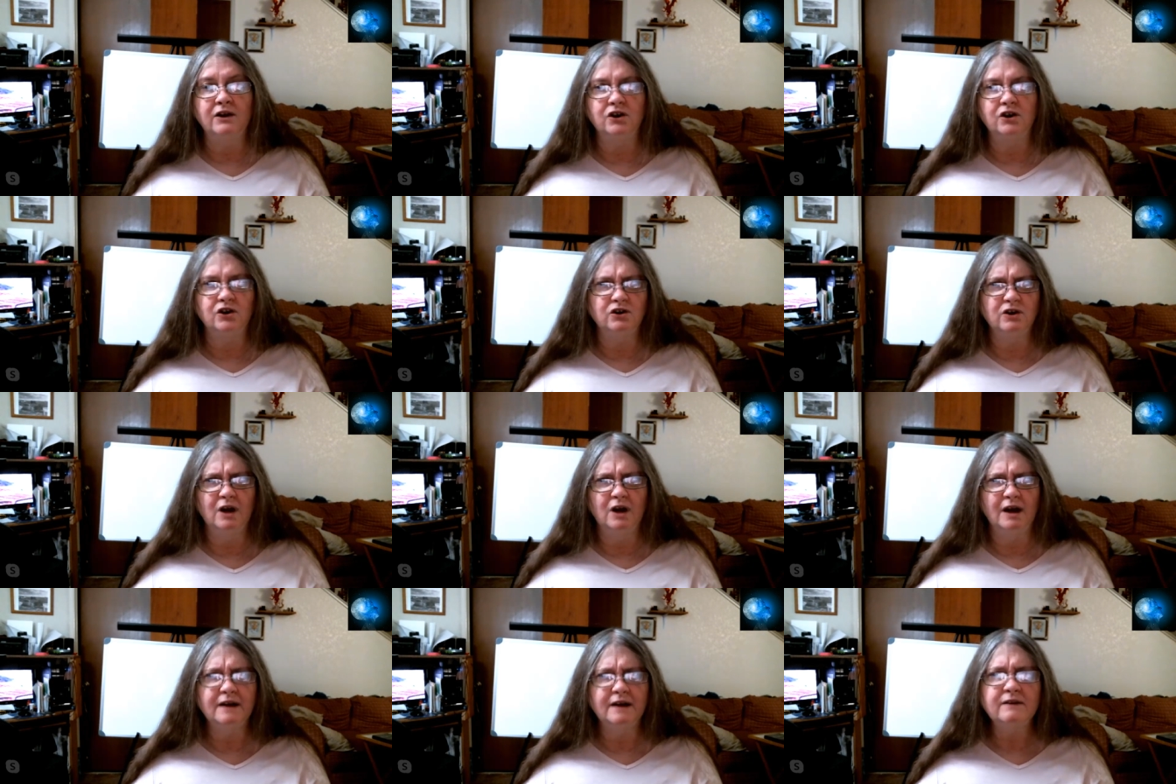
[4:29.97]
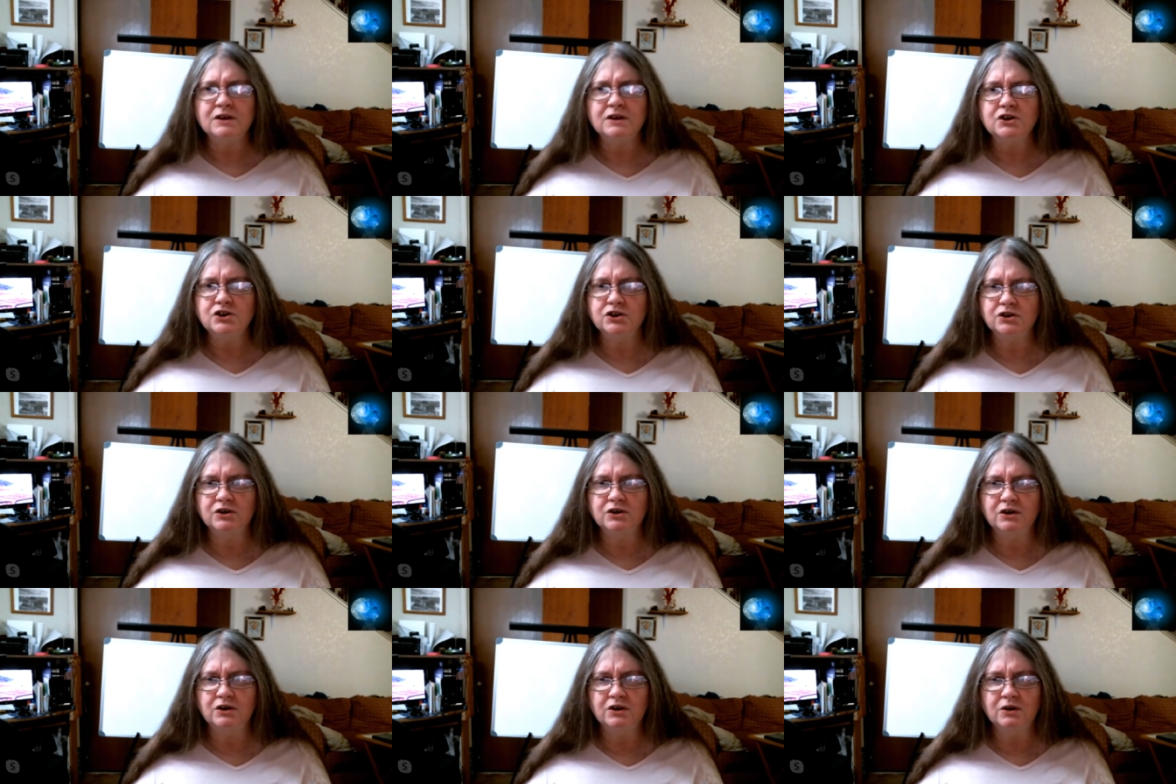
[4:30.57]
you're not even
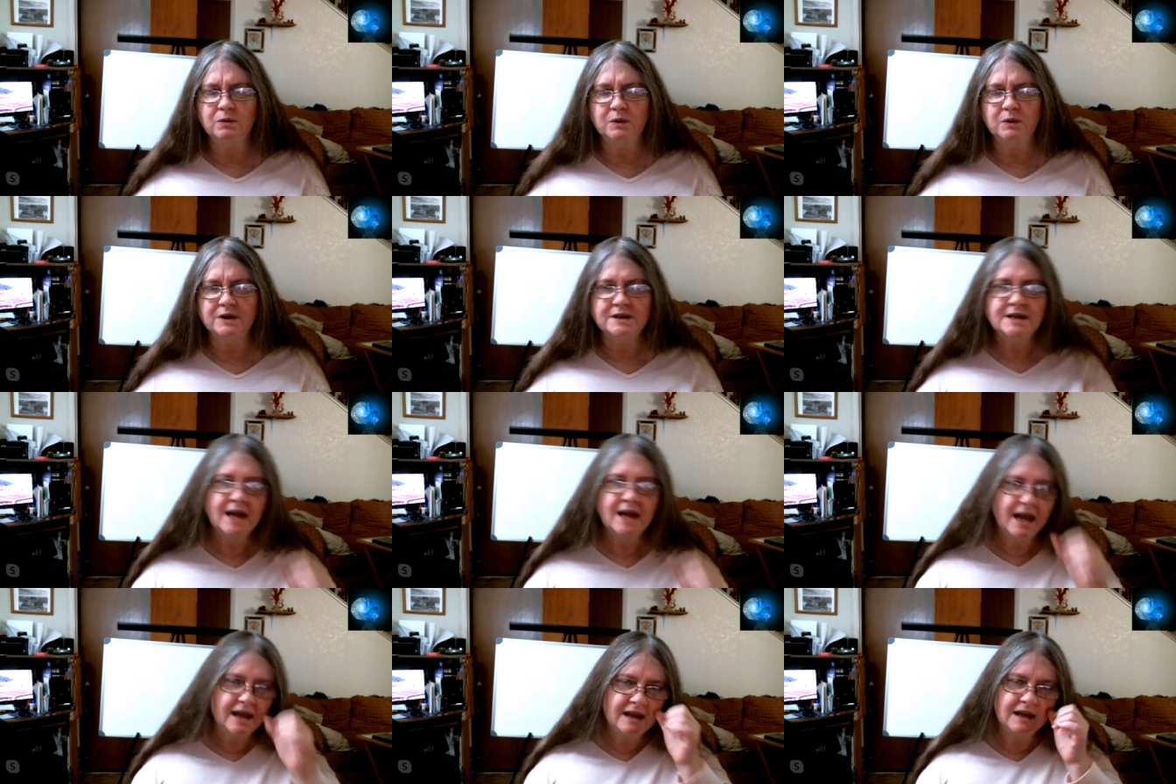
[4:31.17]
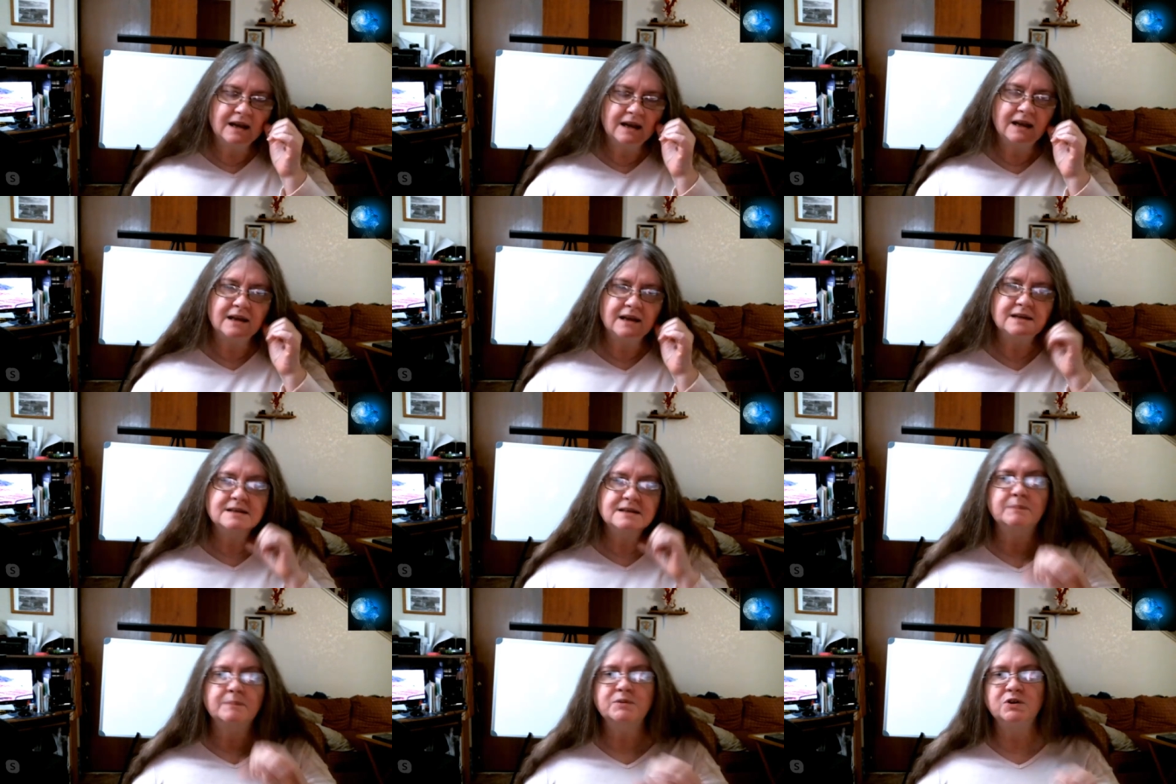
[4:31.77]
sure you were taken
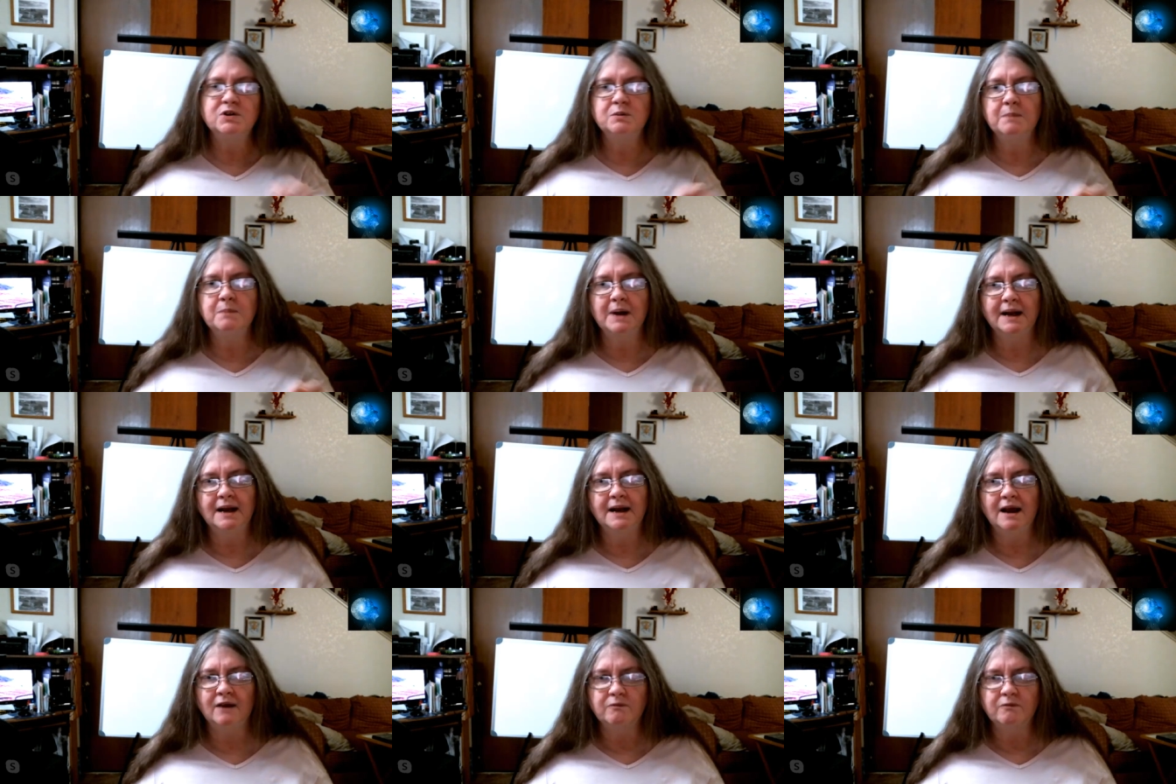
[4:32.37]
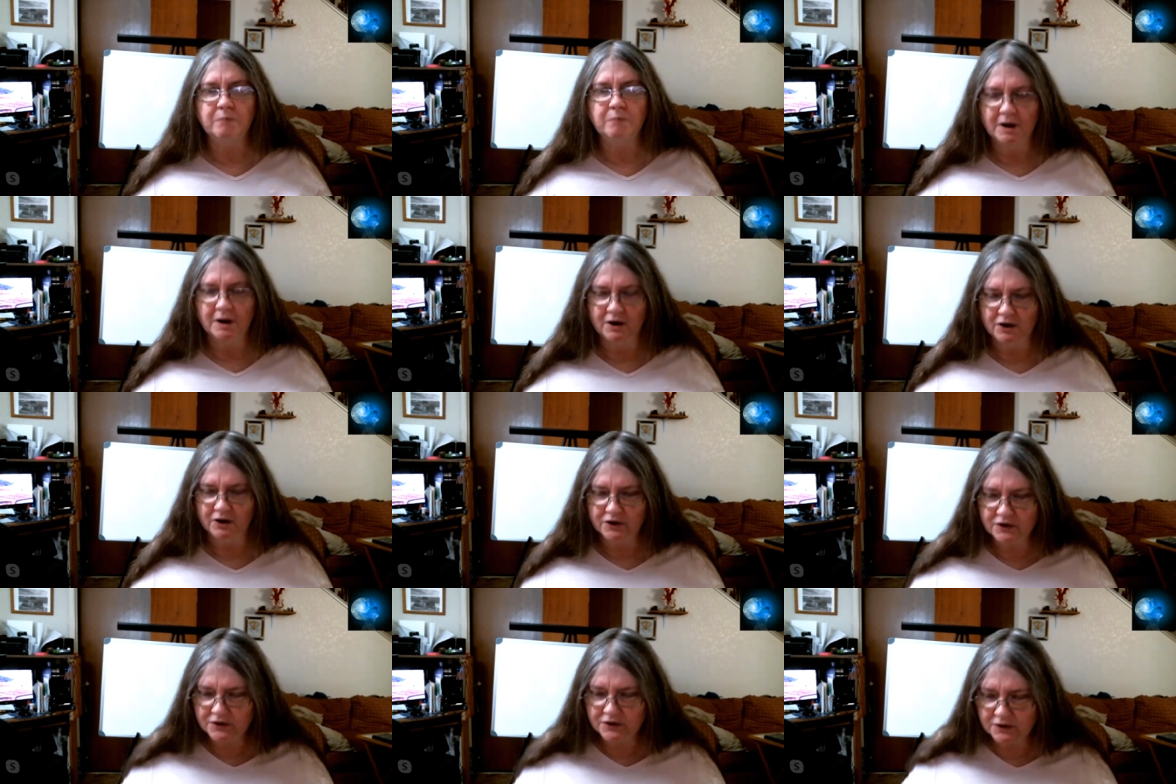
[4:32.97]
except you might have
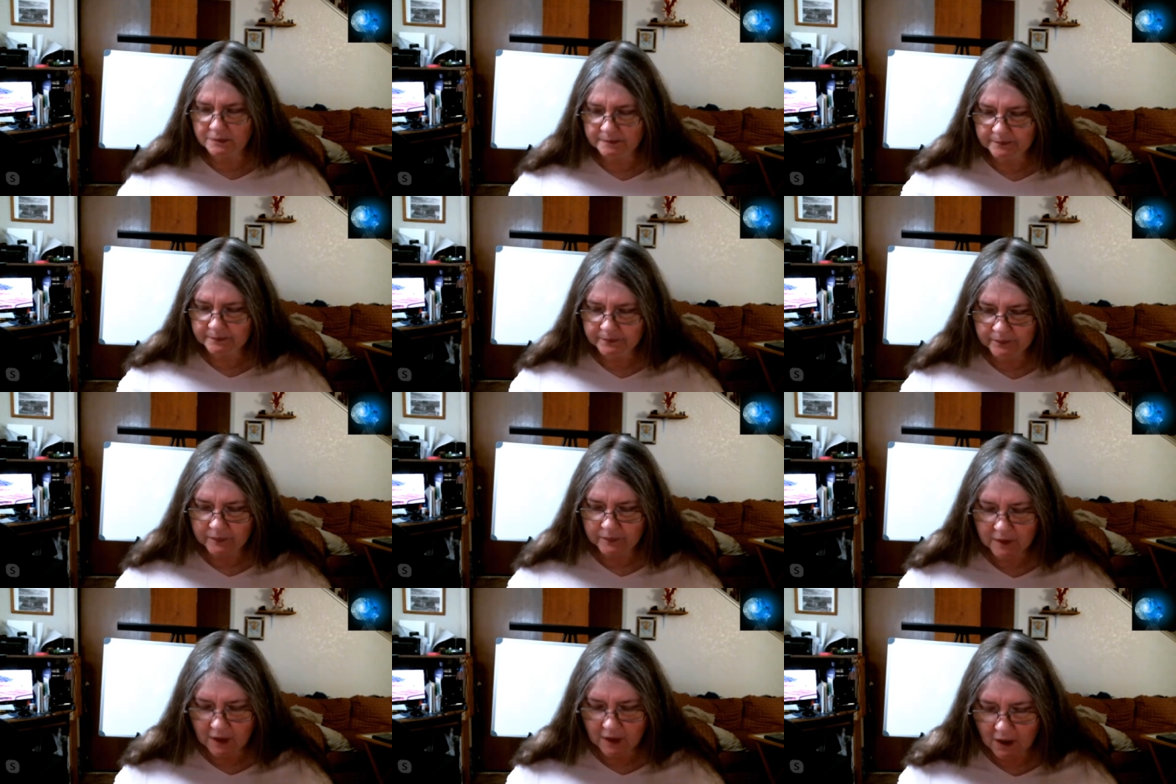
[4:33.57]
marks.